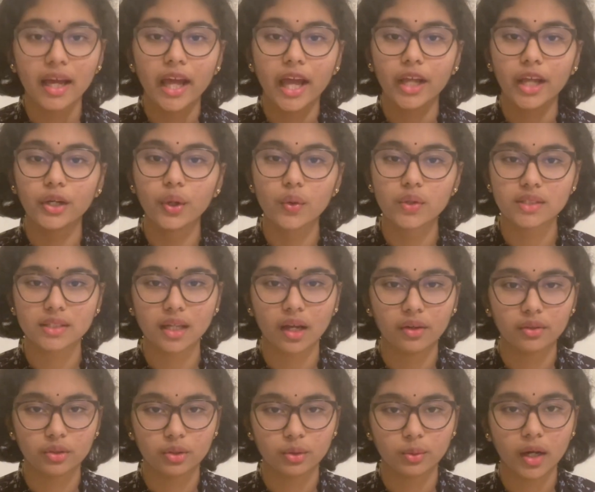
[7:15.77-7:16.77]
It goes
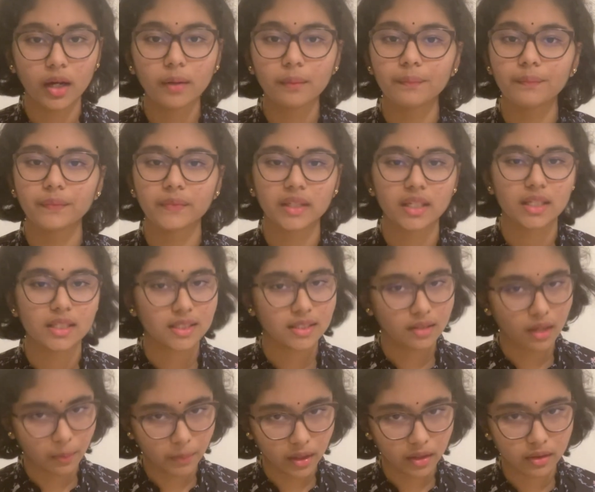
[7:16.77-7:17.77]
down to our
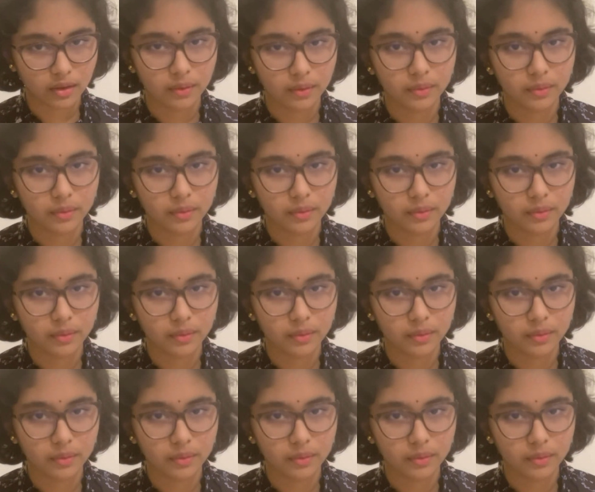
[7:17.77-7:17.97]
stomach.